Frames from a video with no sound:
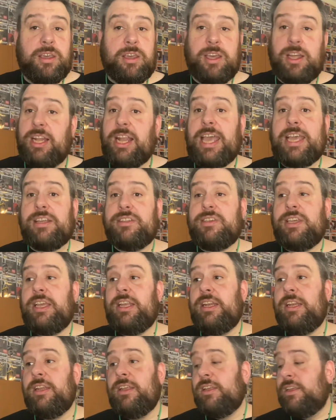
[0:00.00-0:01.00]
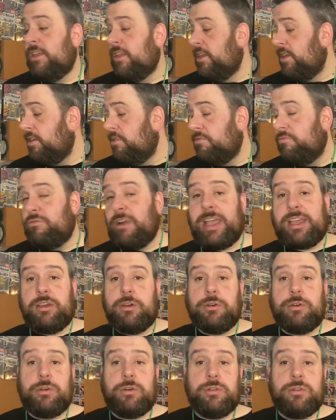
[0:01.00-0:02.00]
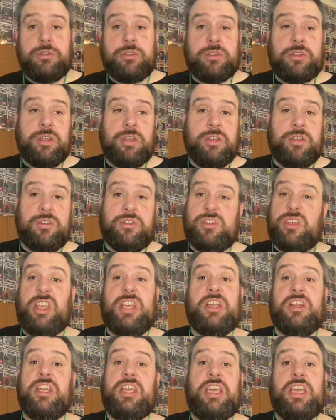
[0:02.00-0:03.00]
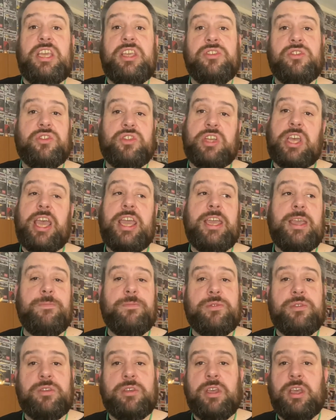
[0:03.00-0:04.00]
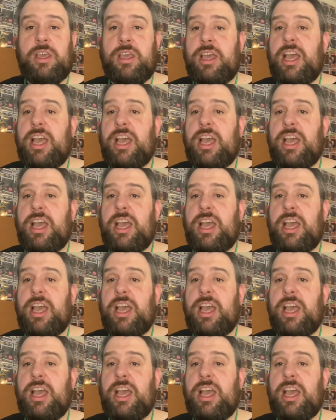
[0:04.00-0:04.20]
collecting records, C Ds, tapes,